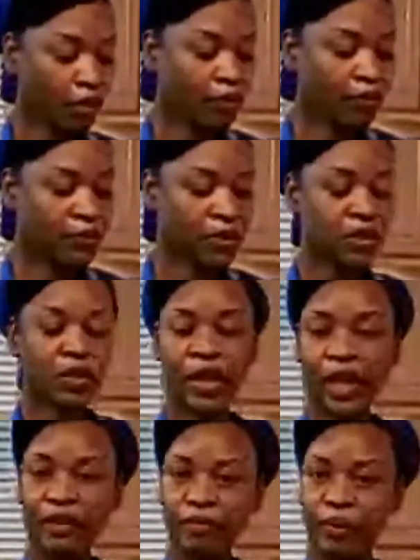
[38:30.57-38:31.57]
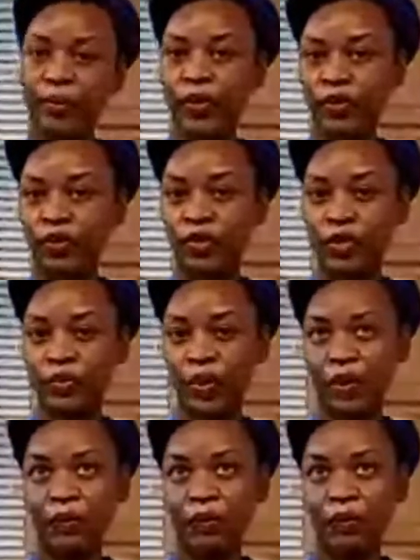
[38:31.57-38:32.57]
Just like having people introduce, but
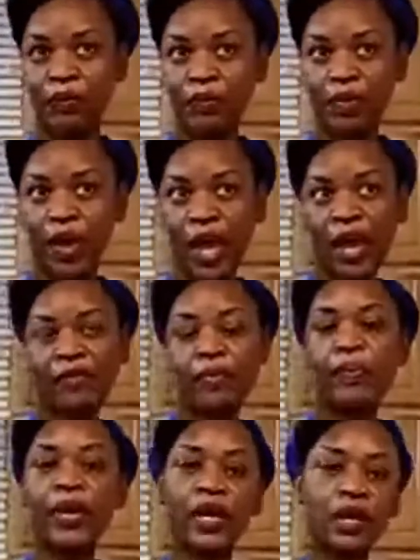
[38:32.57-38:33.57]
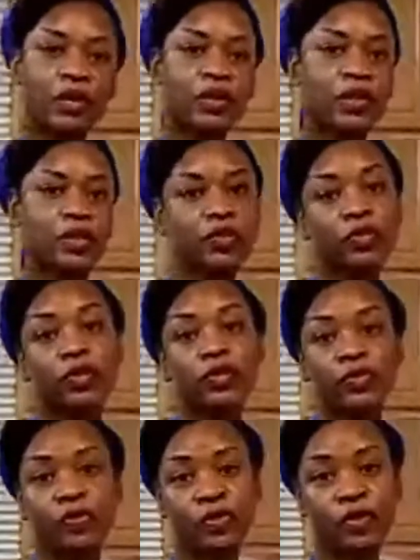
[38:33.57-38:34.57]
having peers introduce
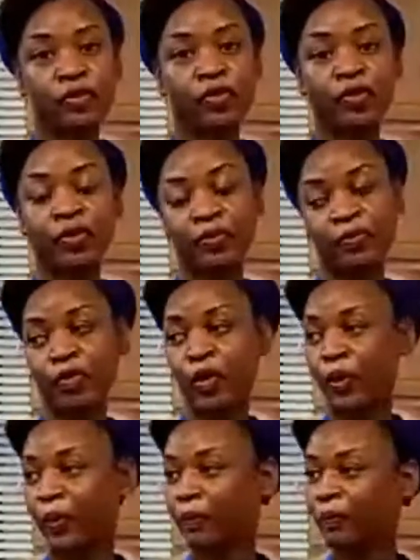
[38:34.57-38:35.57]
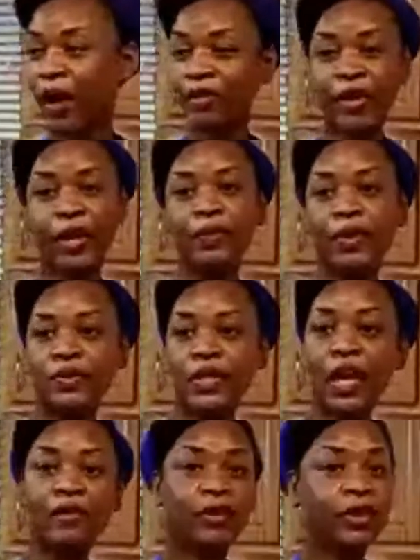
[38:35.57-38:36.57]
food. So for my families,
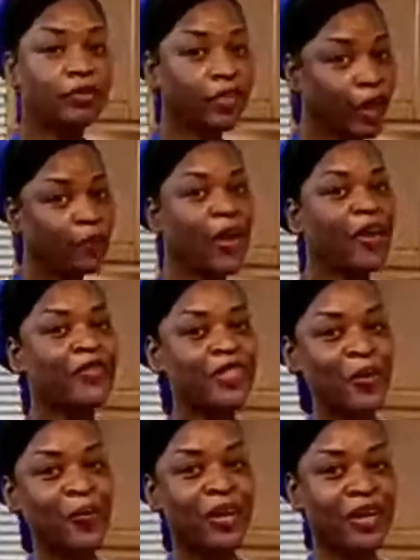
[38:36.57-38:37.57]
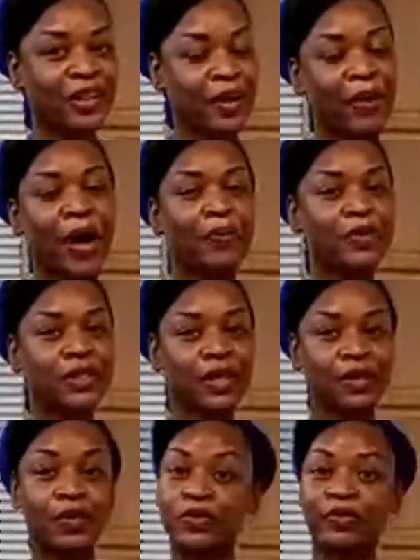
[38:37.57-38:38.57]
having them have someone in their Bible study
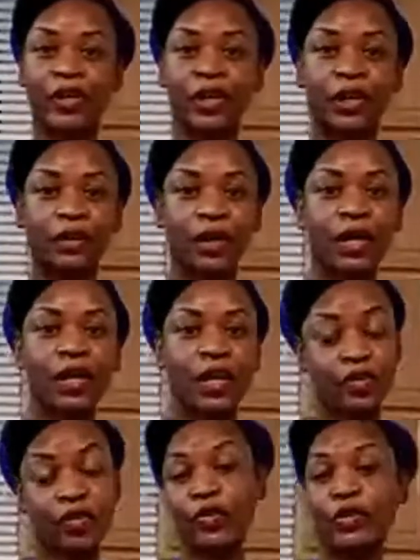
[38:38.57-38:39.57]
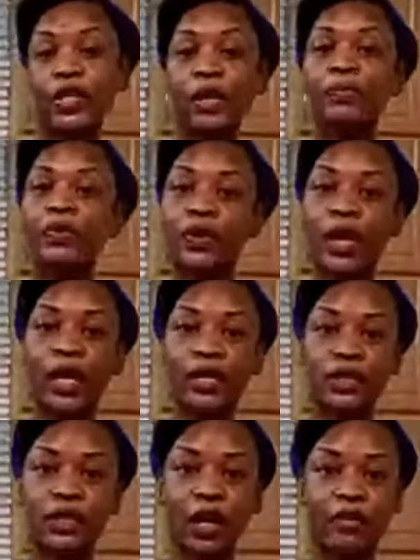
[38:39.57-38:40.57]
who's vegan, introduce them to a lot of
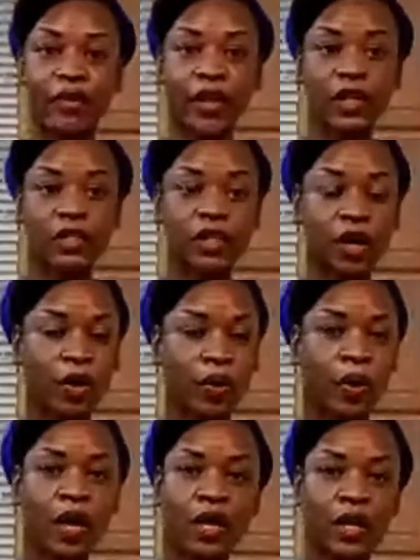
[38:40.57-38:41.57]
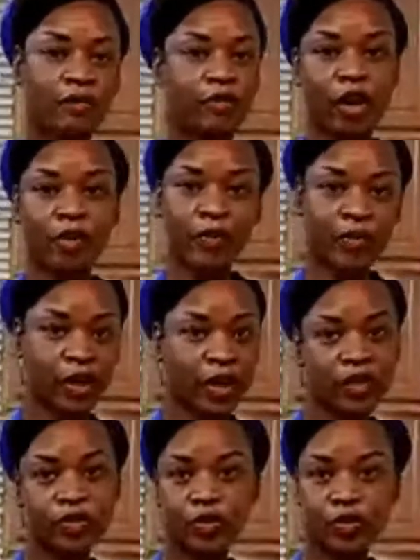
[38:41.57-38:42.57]
stuff. And so even though I've been trying to
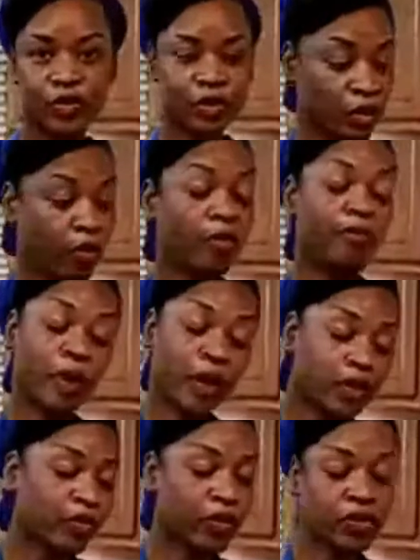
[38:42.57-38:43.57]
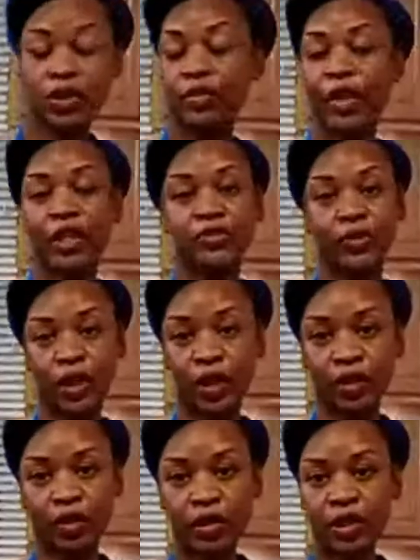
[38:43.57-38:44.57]
introduce or been introducing things for
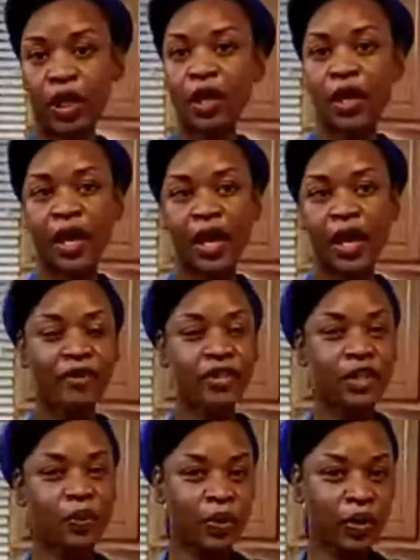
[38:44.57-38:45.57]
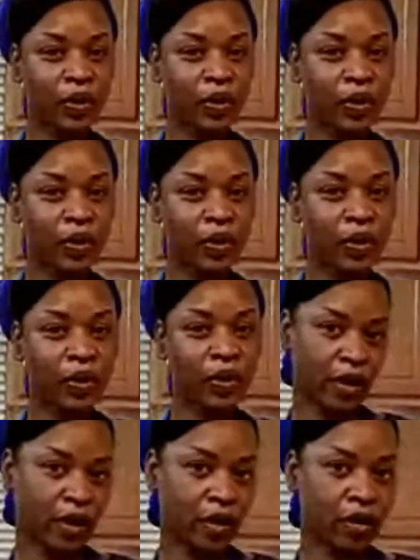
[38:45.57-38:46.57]
years, having someone like a
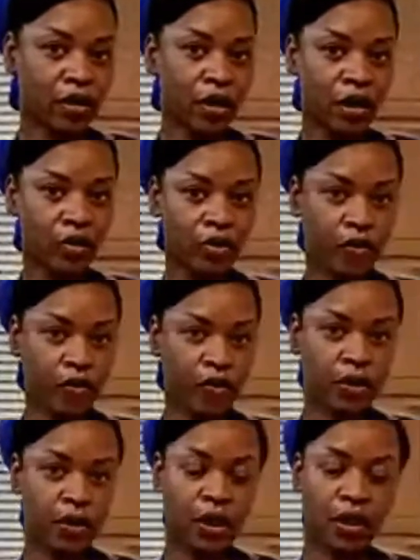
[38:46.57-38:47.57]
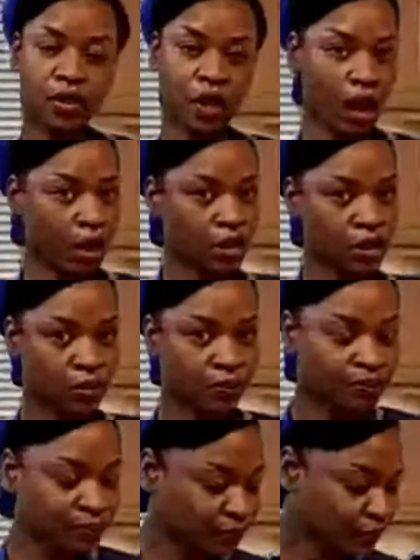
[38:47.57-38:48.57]
peer introduce it is awesome.
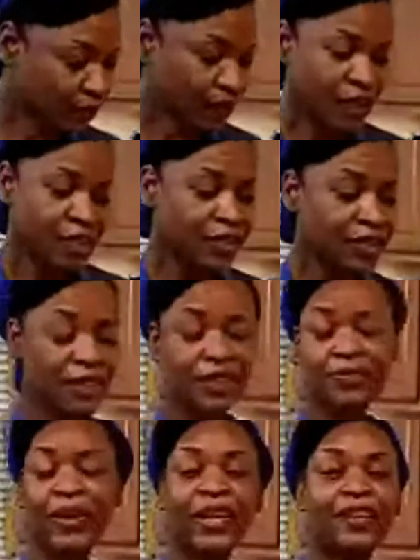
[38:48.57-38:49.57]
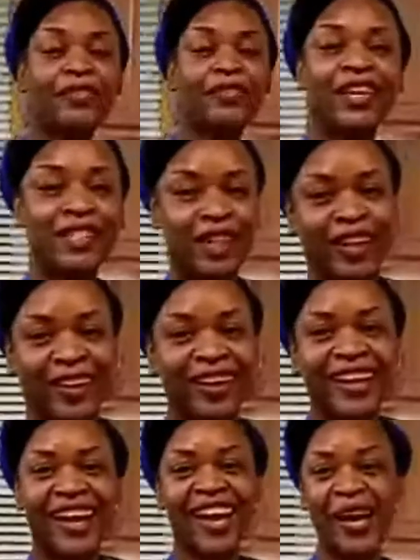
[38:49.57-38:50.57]
So this has made it even
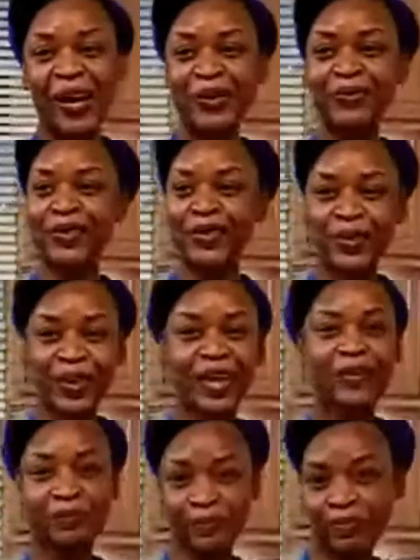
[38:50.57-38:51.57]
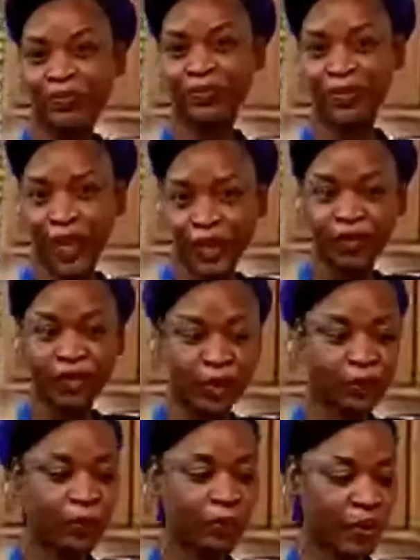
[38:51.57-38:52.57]
easier to like
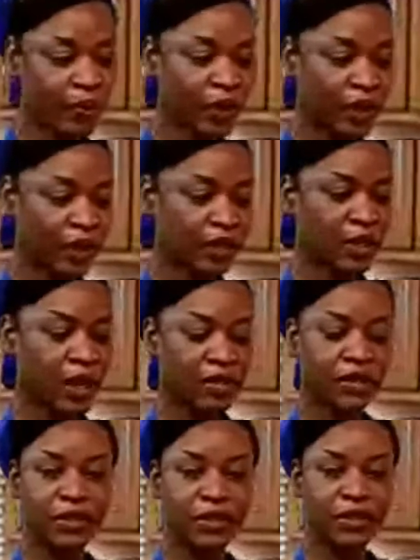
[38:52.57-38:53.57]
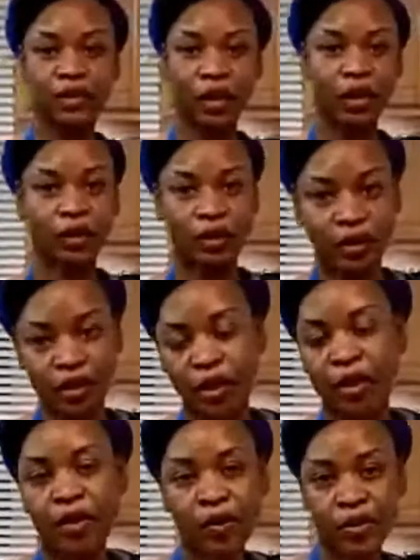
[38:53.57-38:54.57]
really promote it, and it's not just their daughter
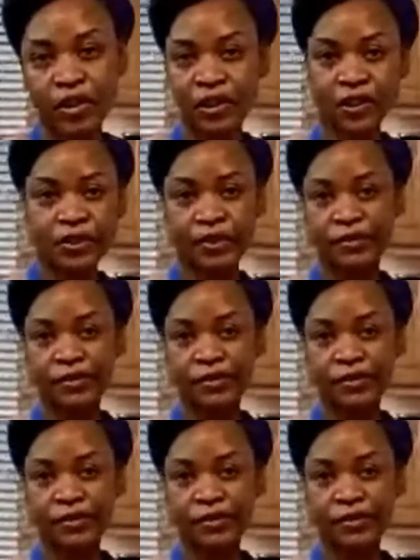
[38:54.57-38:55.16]
or just